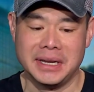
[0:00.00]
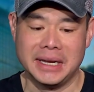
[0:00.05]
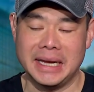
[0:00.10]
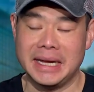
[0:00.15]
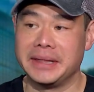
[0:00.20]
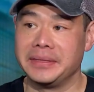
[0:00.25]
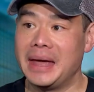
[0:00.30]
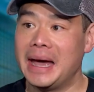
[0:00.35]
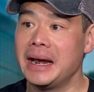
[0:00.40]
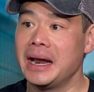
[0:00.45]

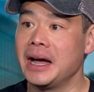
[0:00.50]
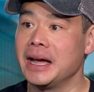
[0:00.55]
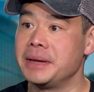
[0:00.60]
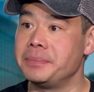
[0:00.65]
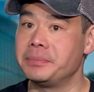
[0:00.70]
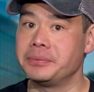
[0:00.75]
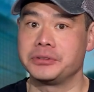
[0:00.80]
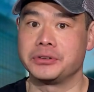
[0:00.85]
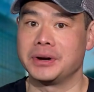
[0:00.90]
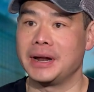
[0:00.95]
And that
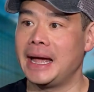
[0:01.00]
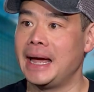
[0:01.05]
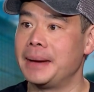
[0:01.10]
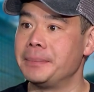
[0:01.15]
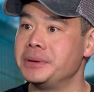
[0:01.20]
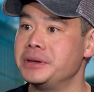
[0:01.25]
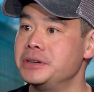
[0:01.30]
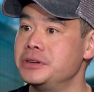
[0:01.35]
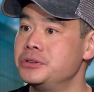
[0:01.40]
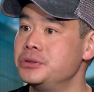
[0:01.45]
hype sort of
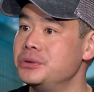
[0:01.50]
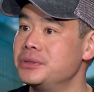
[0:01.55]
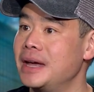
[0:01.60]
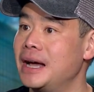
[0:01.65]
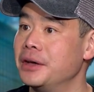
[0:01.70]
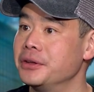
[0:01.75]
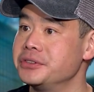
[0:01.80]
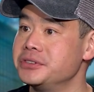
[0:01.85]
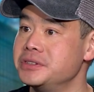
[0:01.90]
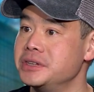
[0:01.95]
happened in
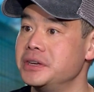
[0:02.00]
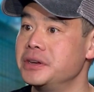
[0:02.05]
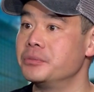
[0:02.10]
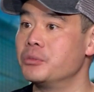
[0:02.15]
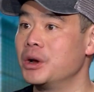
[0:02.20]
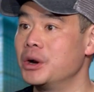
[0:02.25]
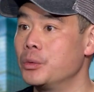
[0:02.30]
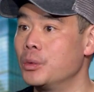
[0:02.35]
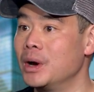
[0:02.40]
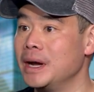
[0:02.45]
2000 and
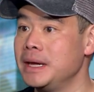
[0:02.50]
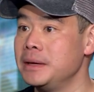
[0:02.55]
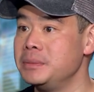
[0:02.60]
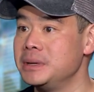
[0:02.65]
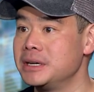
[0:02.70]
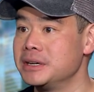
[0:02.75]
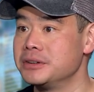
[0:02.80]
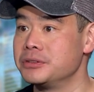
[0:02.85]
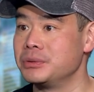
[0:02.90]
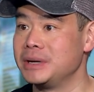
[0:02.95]
went away
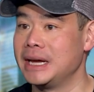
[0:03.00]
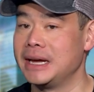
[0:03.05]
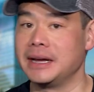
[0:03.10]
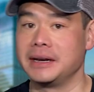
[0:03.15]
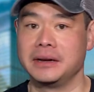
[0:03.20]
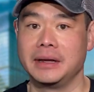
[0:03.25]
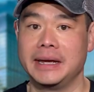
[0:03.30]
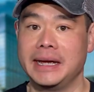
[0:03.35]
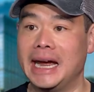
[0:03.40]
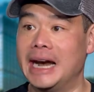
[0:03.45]
because we
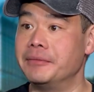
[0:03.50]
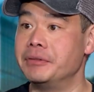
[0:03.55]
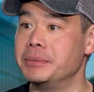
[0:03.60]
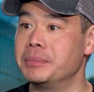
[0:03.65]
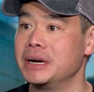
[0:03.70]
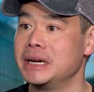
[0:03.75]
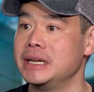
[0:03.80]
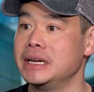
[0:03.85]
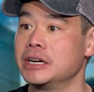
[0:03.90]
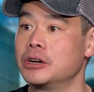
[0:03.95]
had
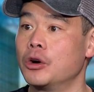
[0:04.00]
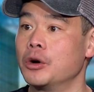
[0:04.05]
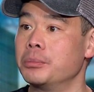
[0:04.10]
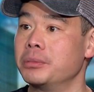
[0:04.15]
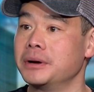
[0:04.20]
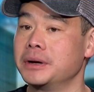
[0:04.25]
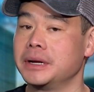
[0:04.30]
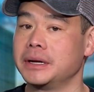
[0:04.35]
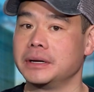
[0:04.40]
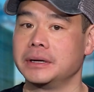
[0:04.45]
everybody
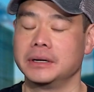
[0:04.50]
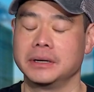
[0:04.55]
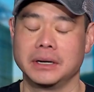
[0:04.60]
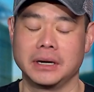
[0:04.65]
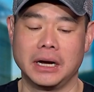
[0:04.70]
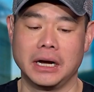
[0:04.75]
incorporating